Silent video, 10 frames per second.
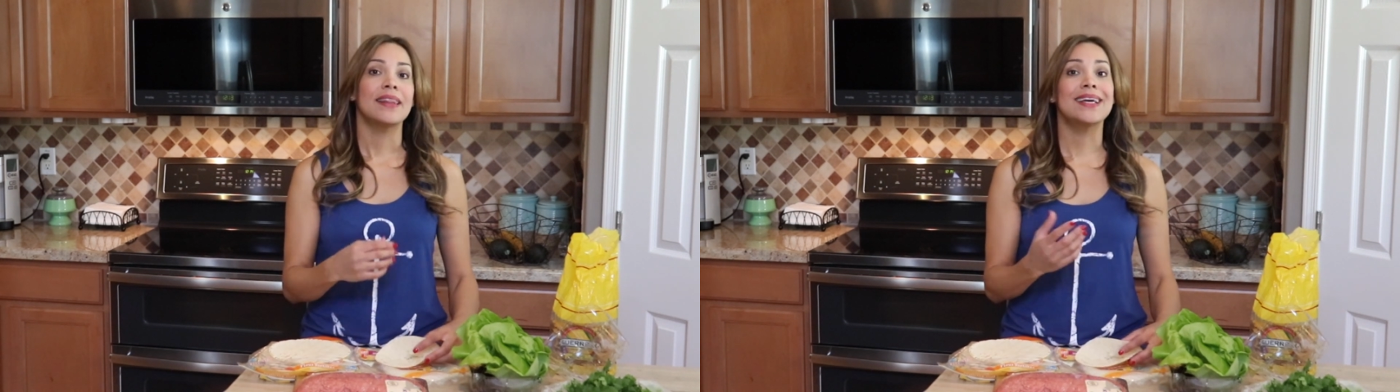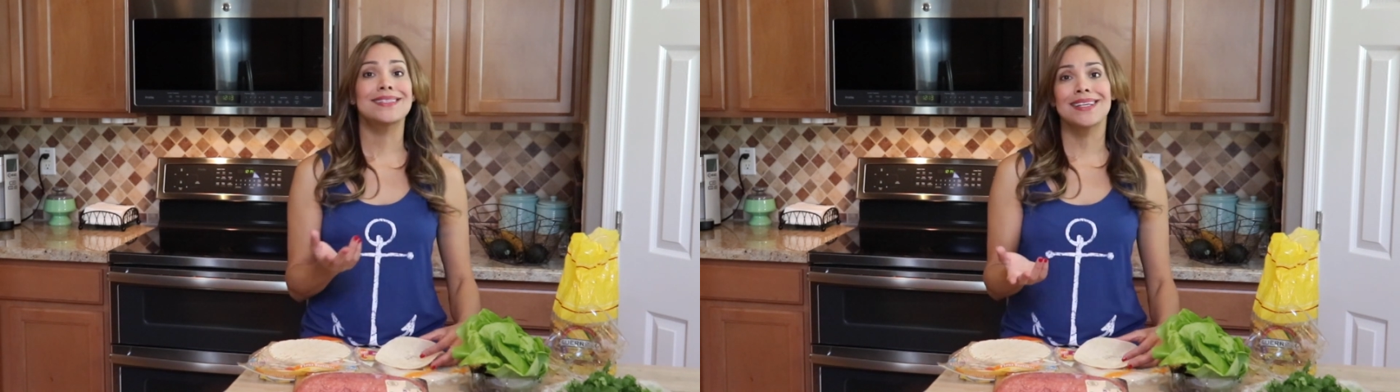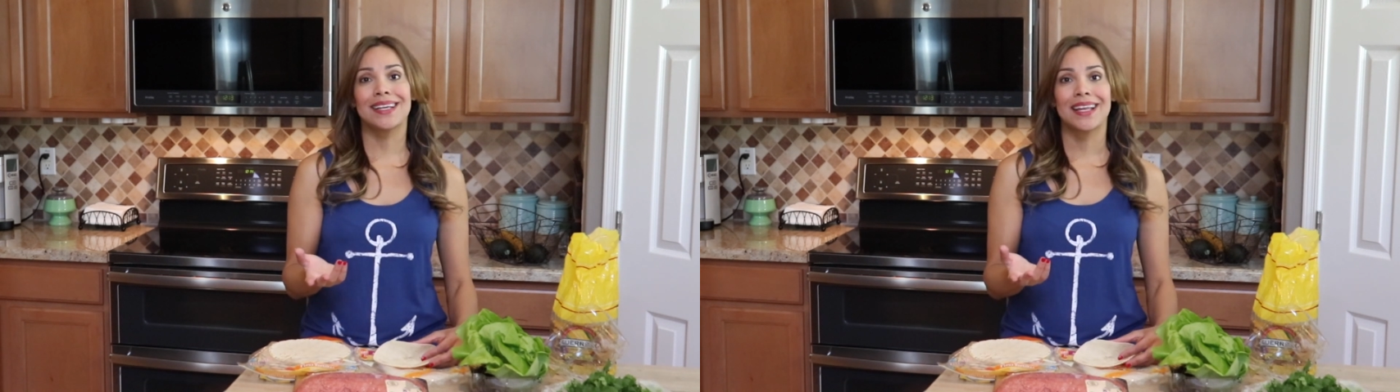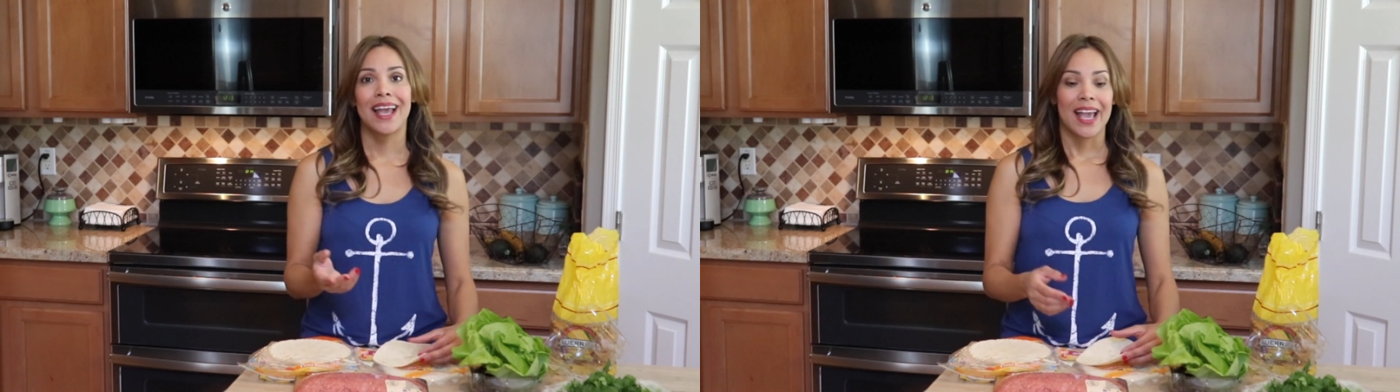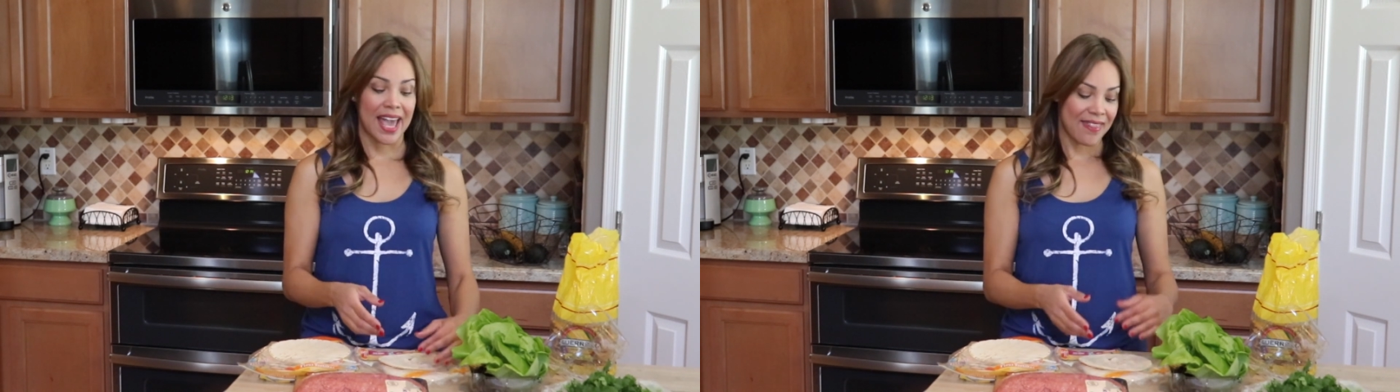That's it.
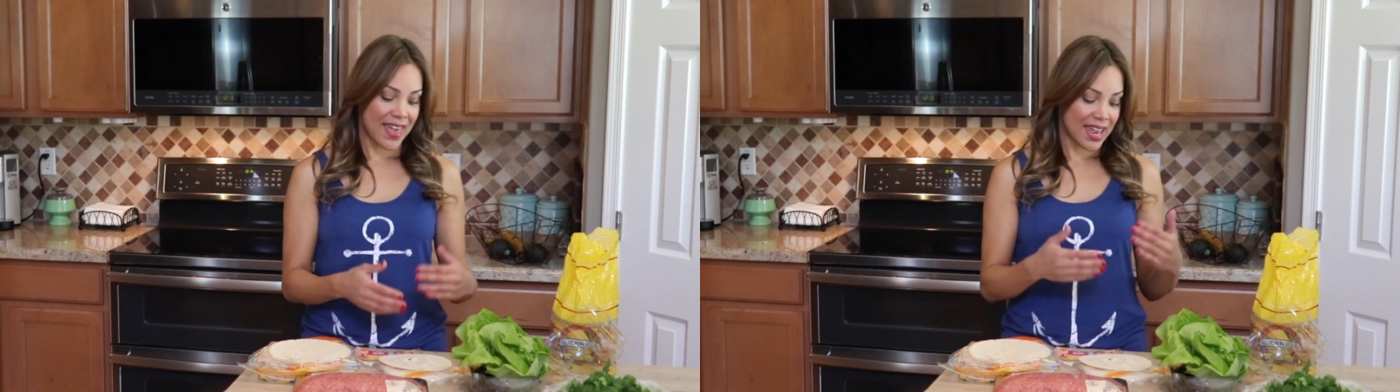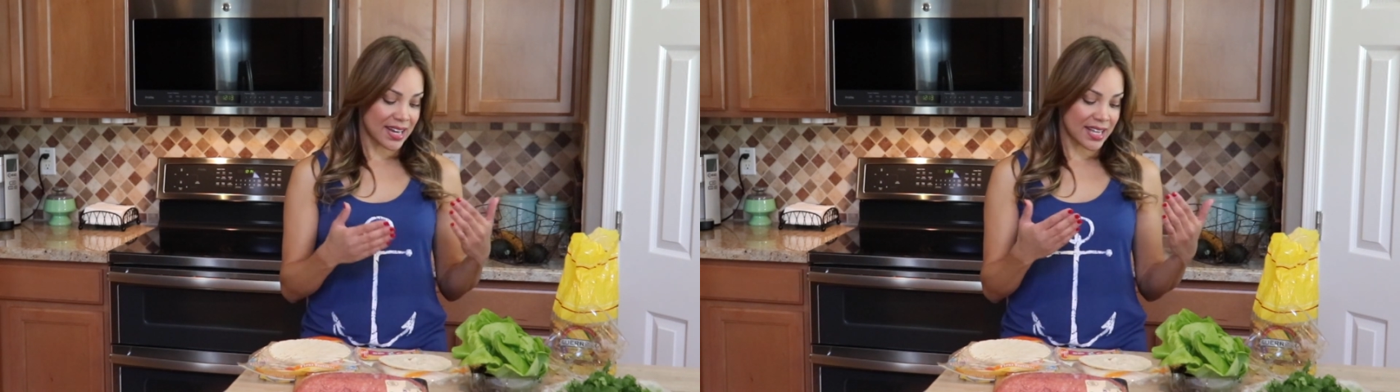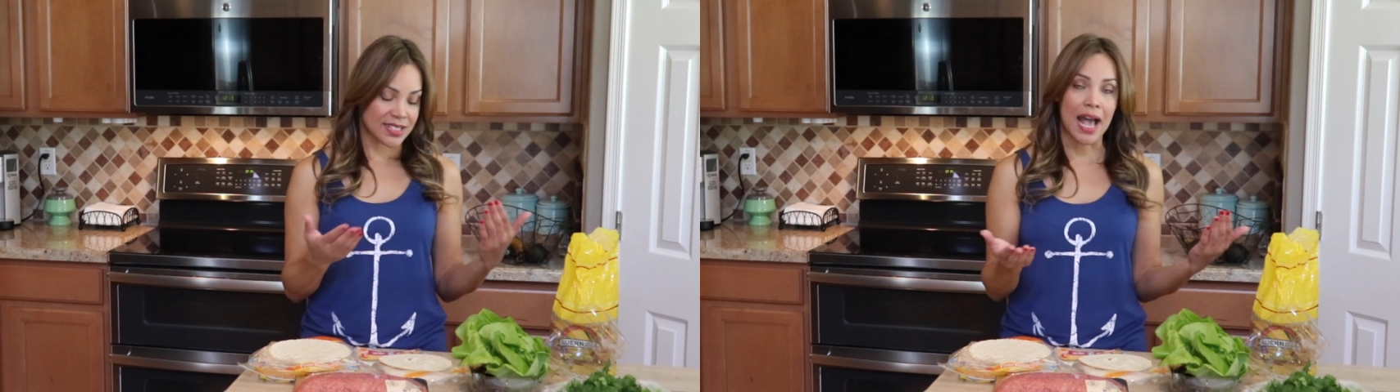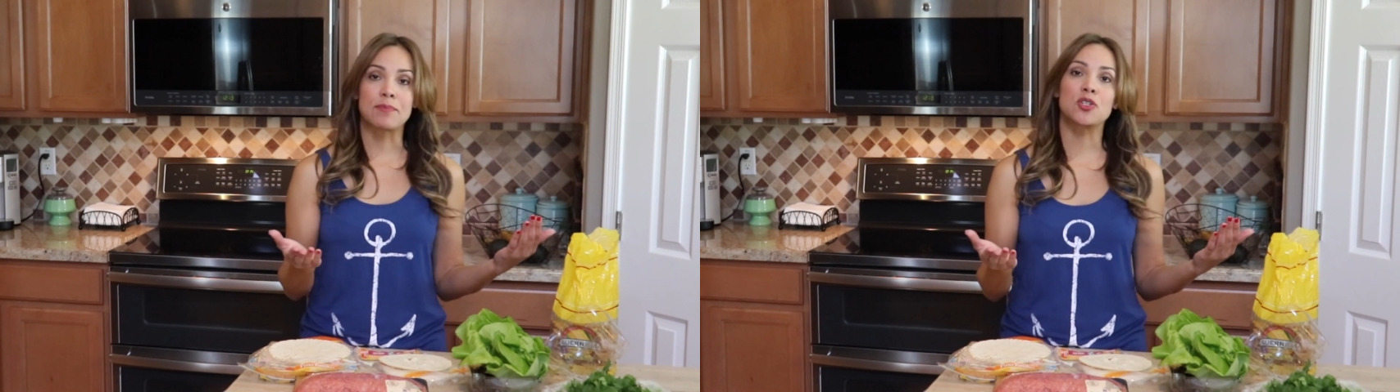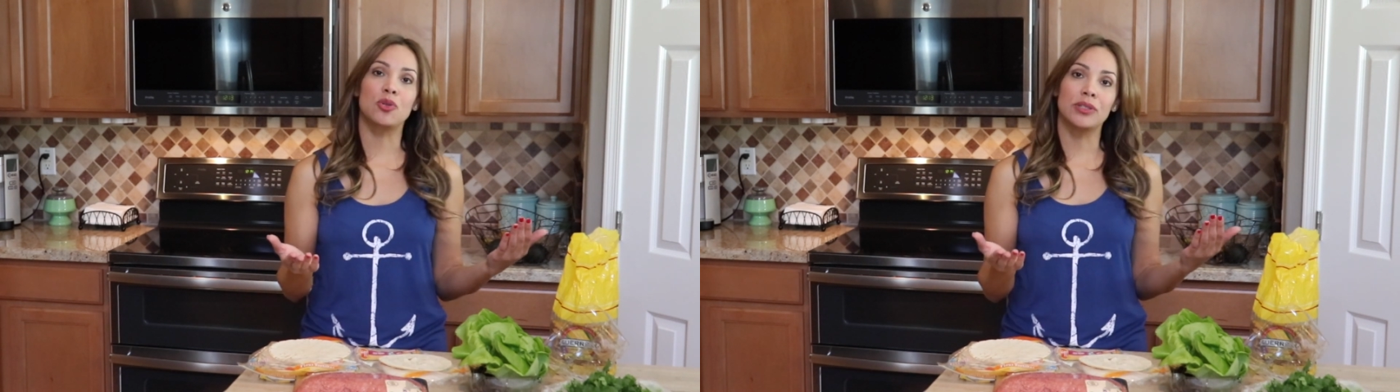And then it's
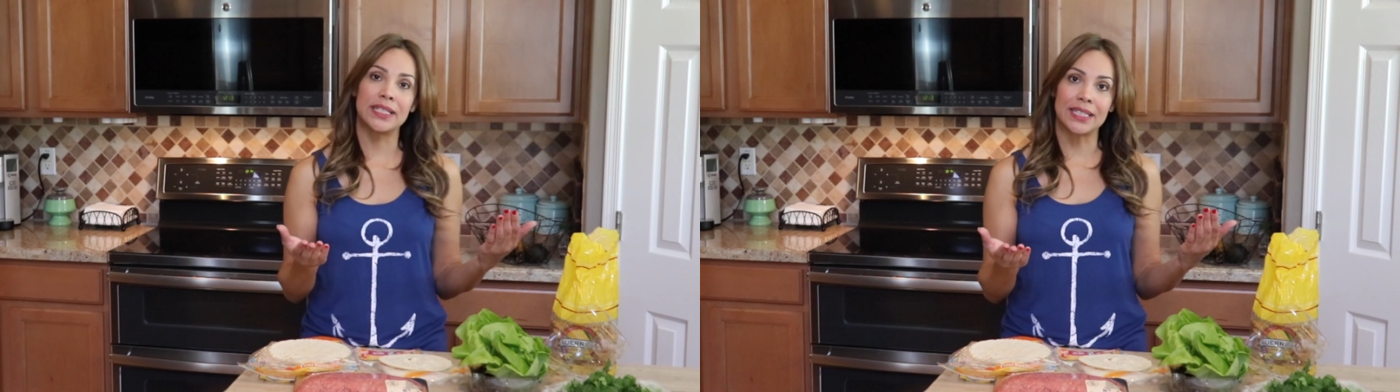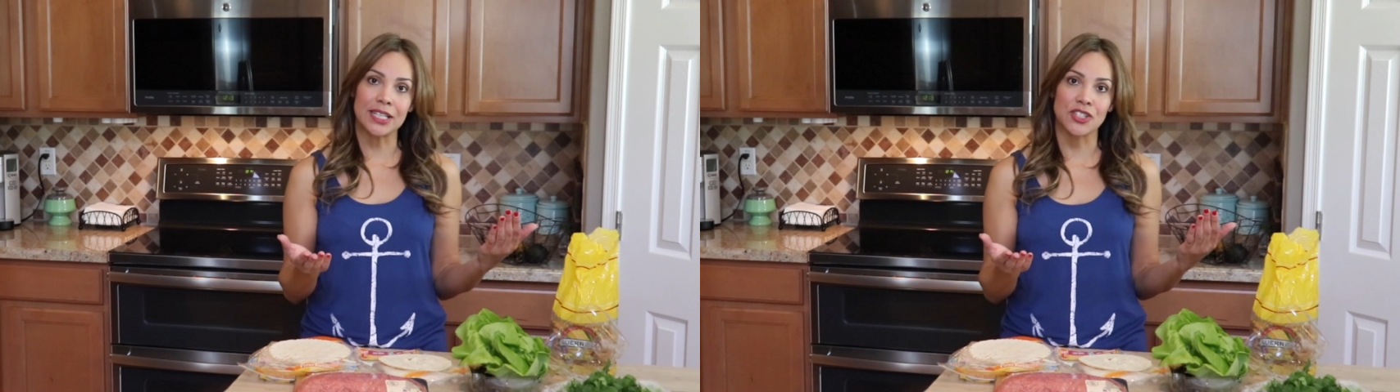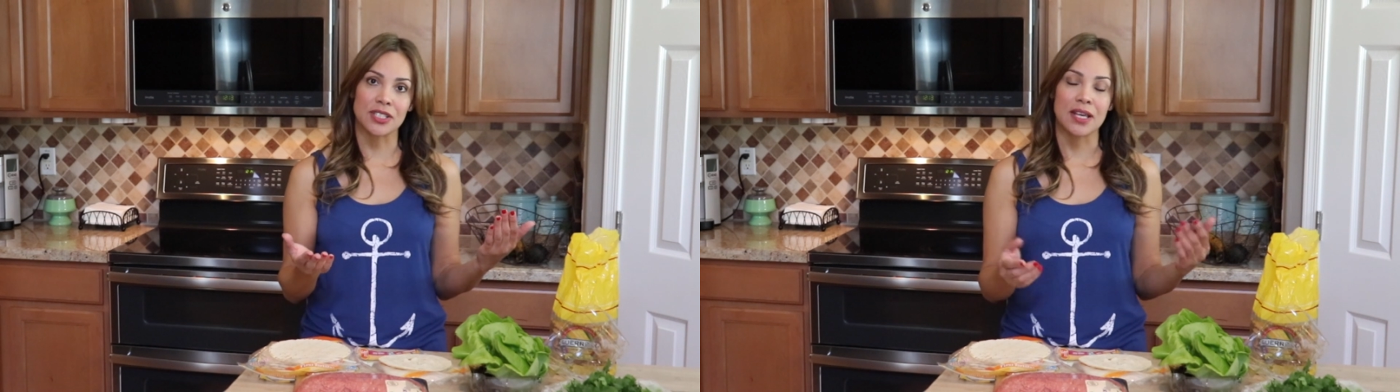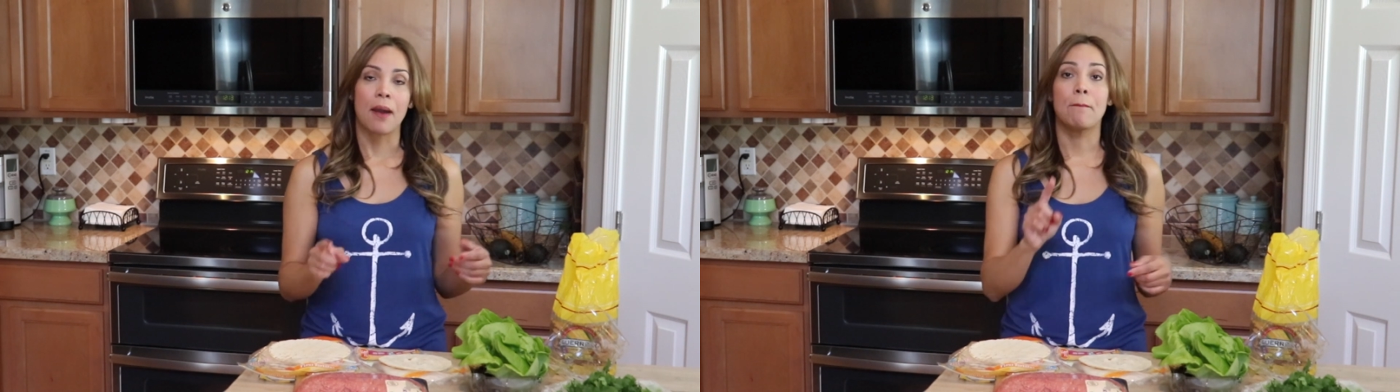absolutely delicious.